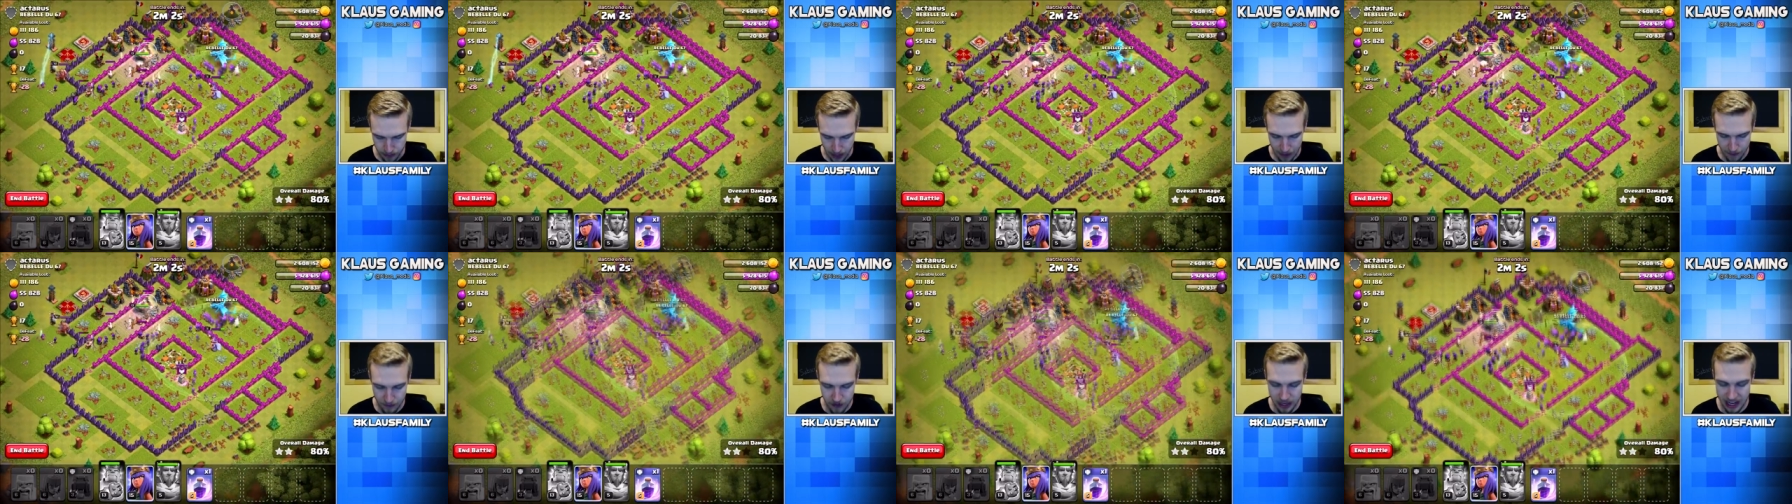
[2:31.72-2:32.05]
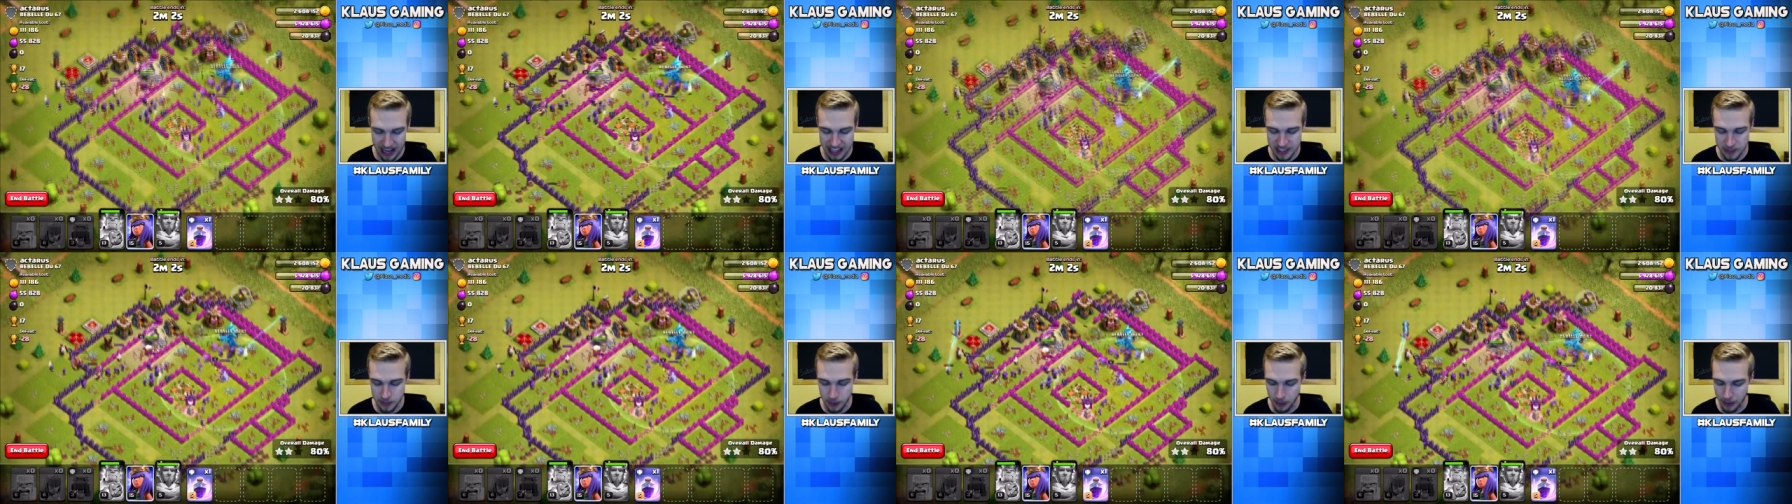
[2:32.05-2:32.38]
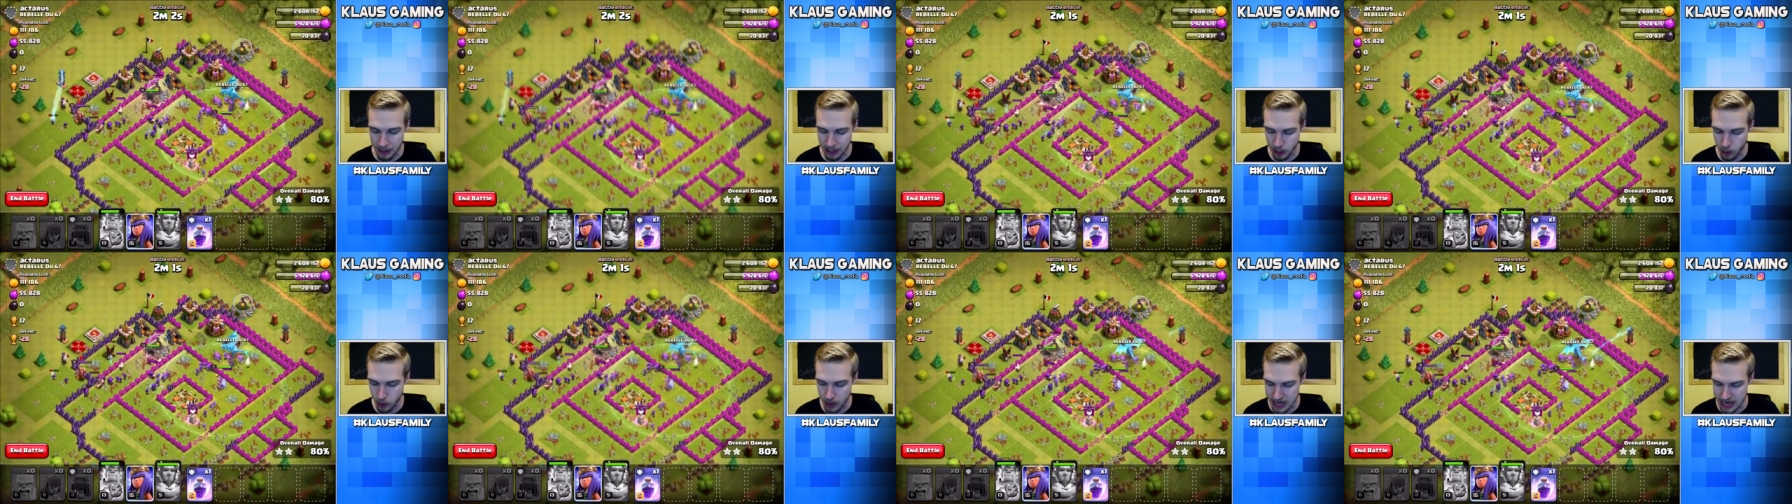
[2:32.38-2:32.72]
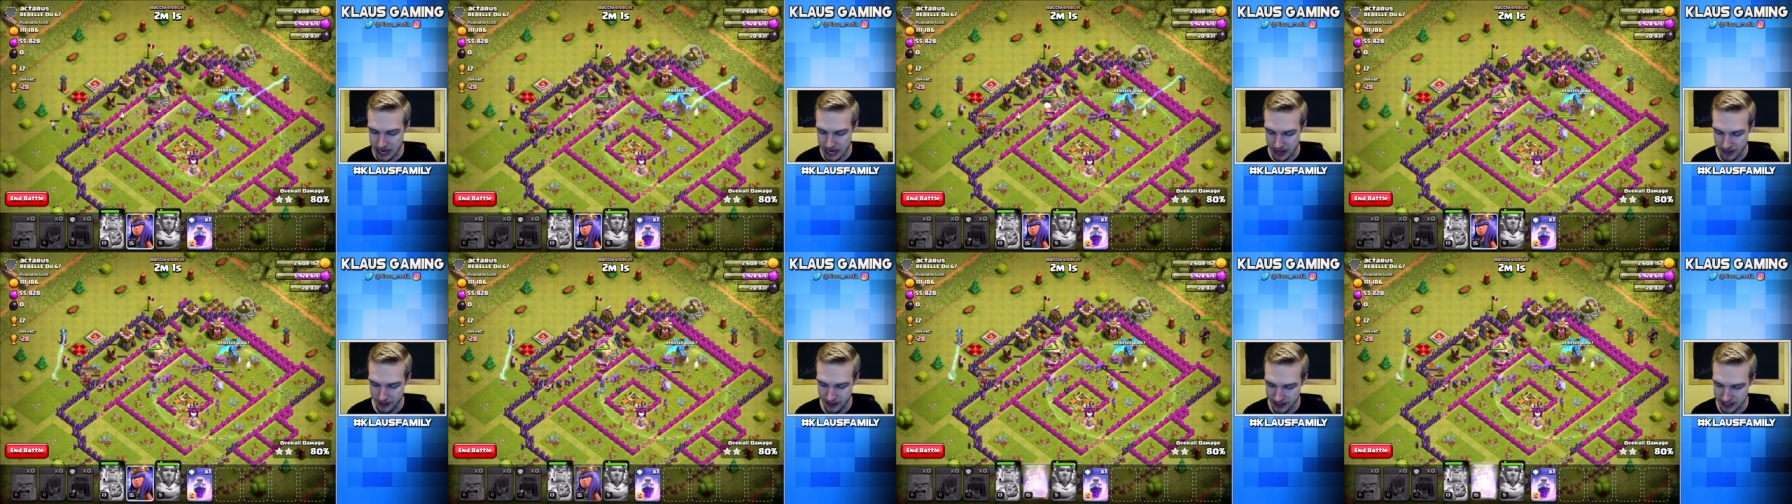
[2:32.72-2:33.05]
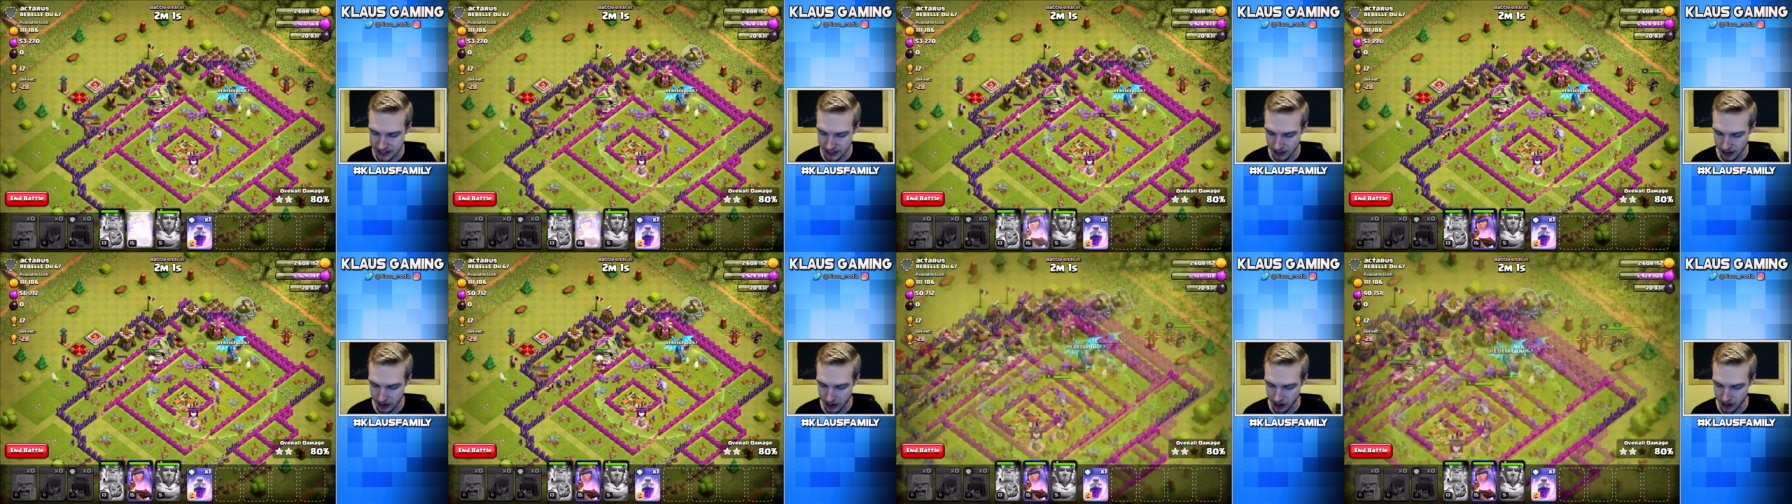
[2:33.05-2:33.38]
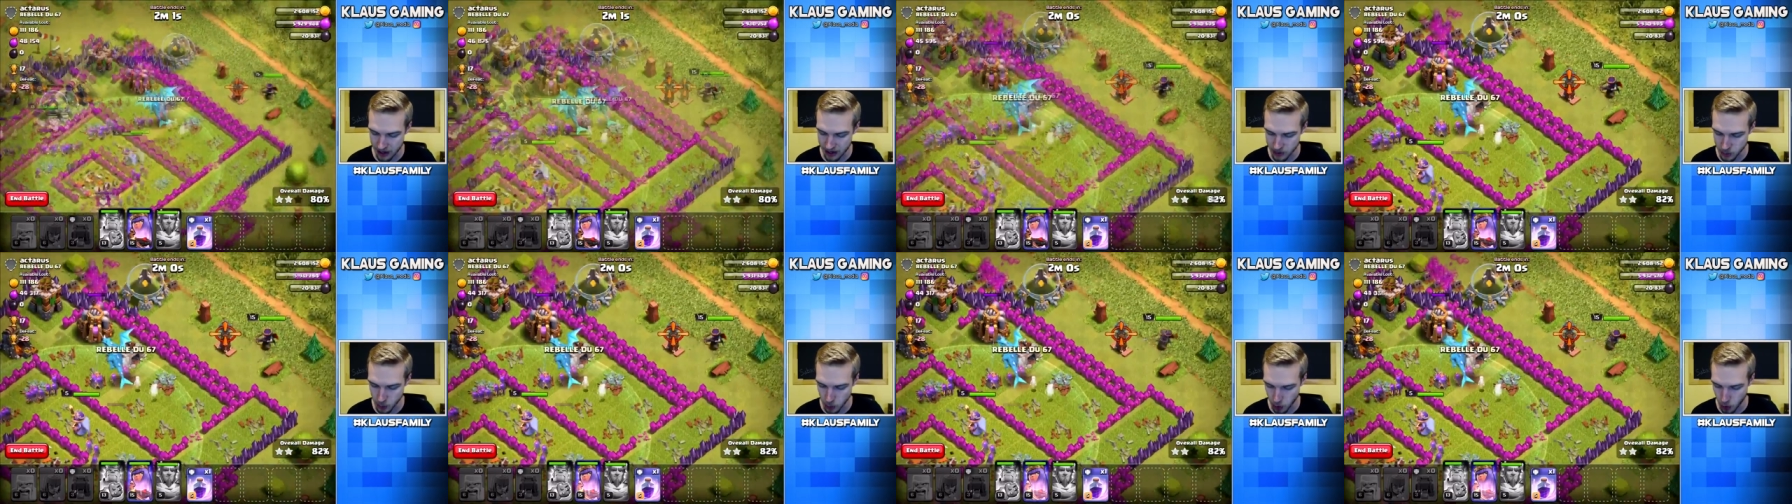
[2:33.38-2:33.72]
I forgot to put my queen in. That's
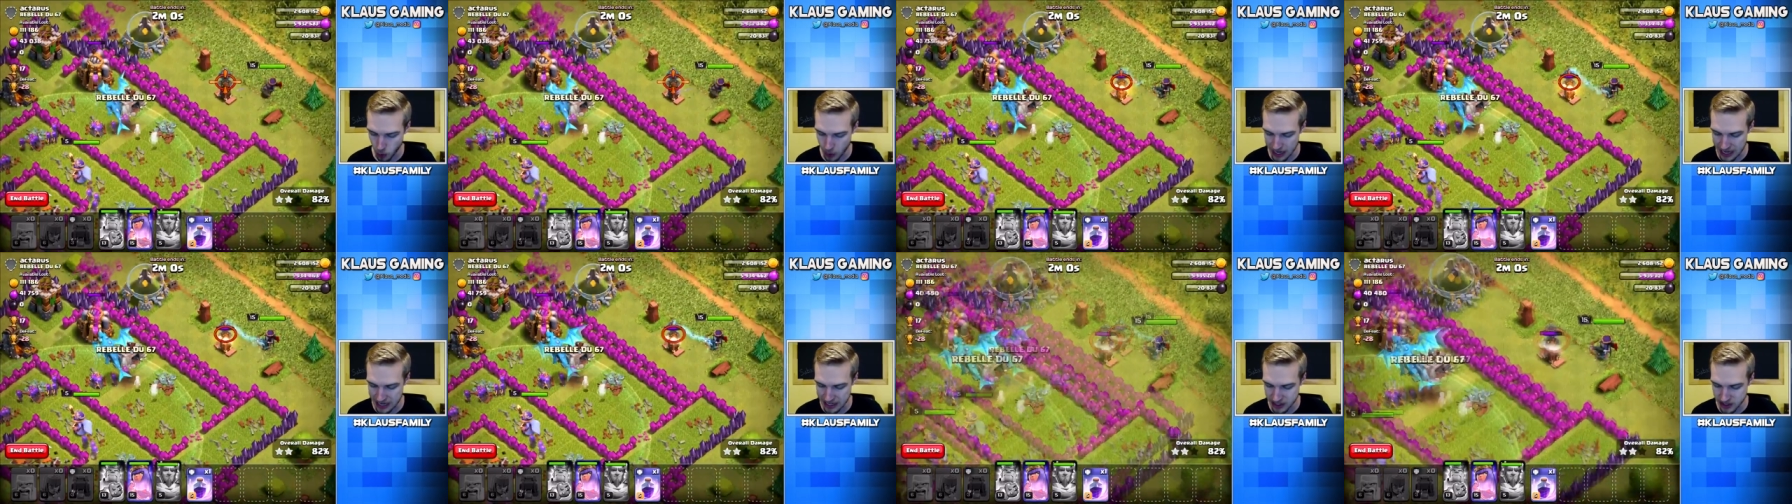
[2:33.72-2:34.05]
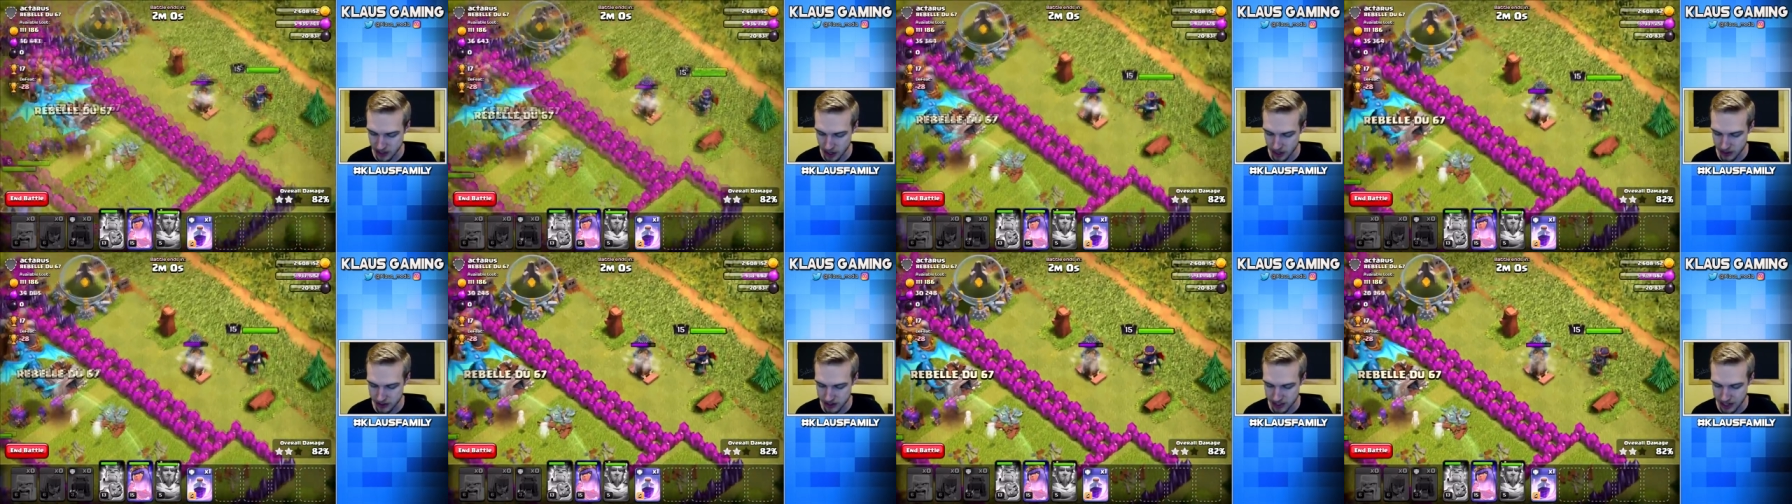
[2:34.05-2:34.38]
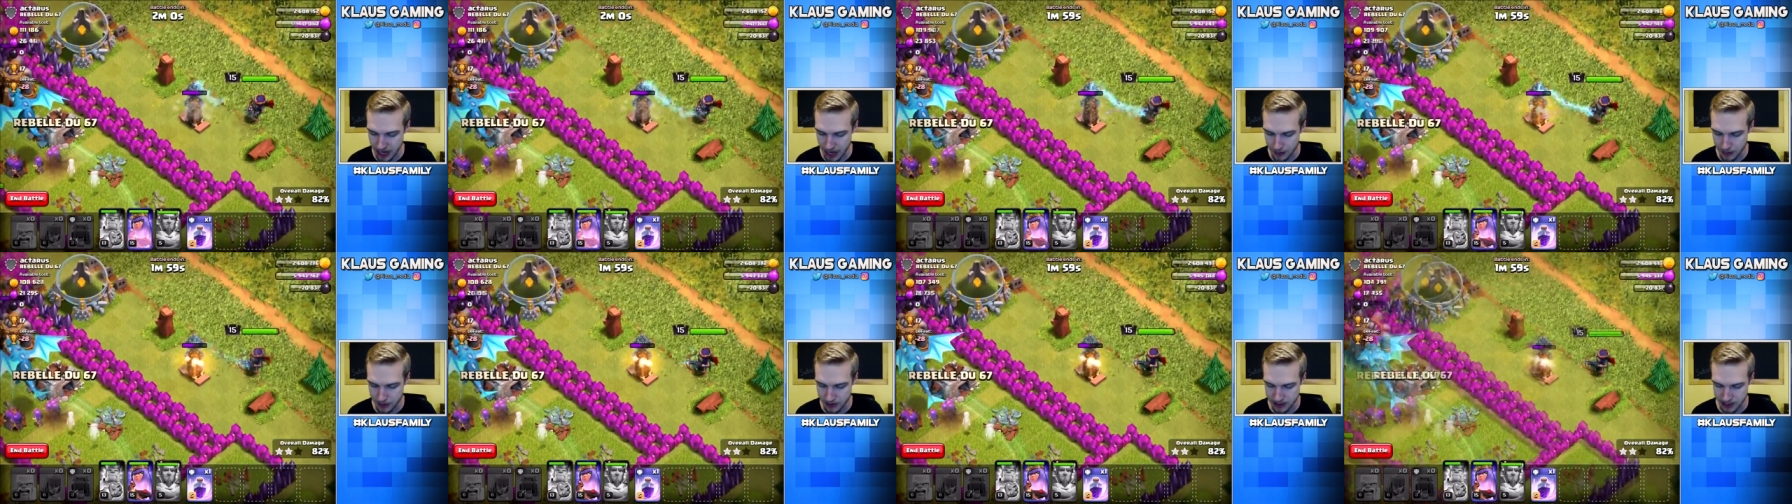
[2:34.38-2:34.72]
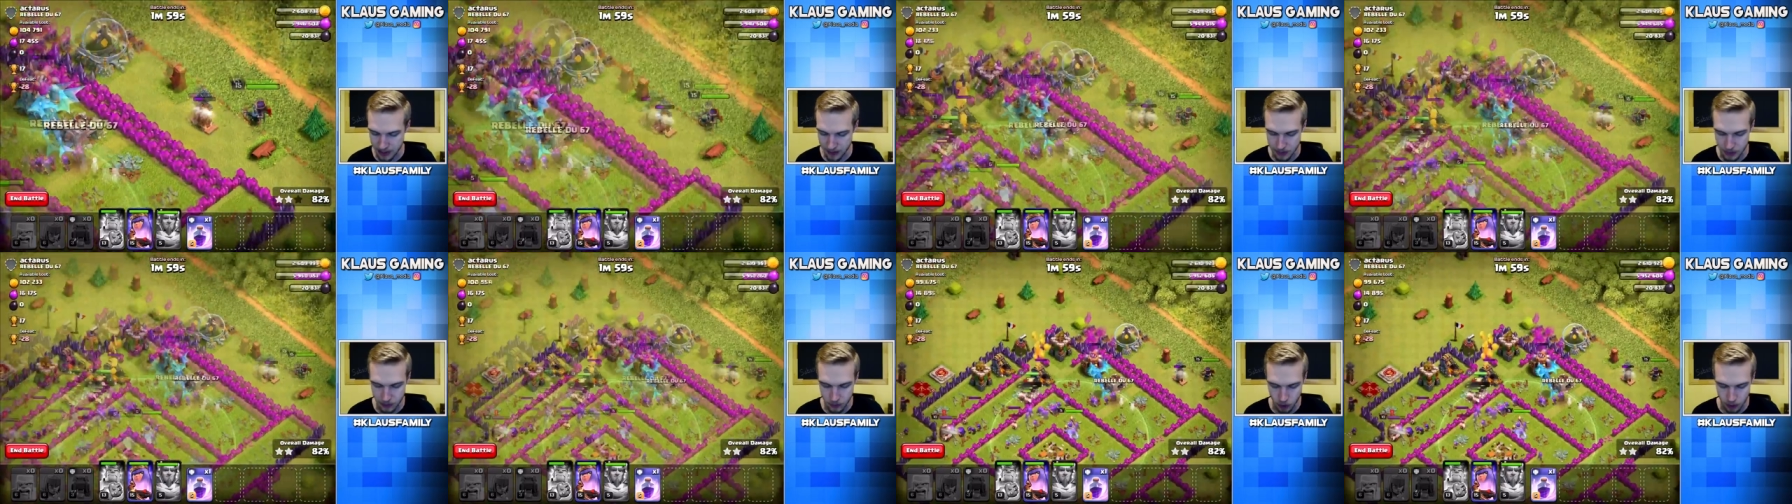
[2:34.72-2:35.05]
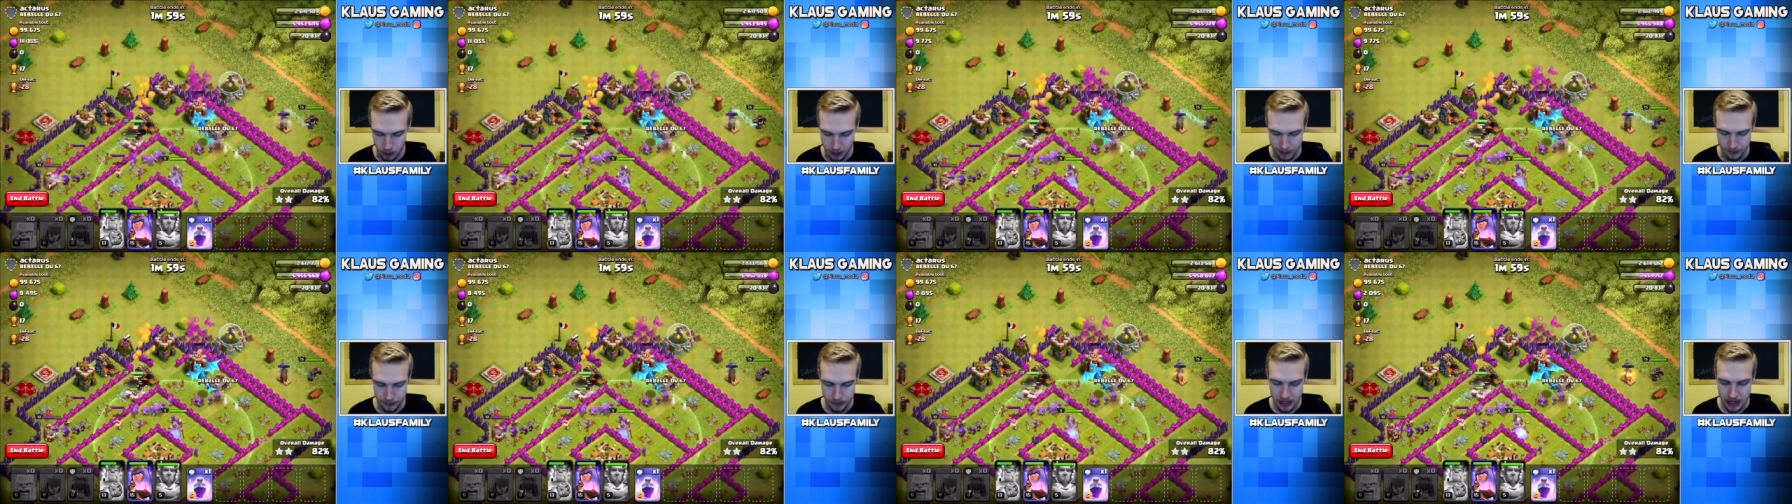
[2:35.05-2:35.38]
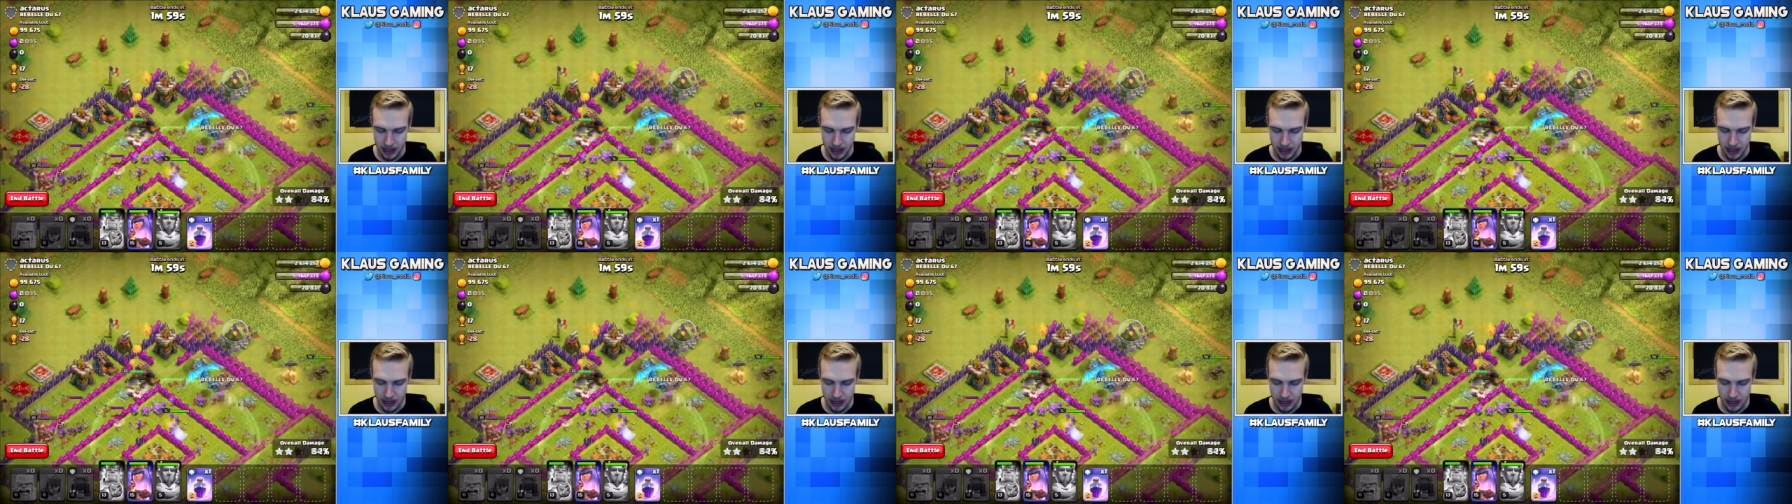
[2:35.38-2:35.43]
hilarious. Well, queen, start sniping something for me.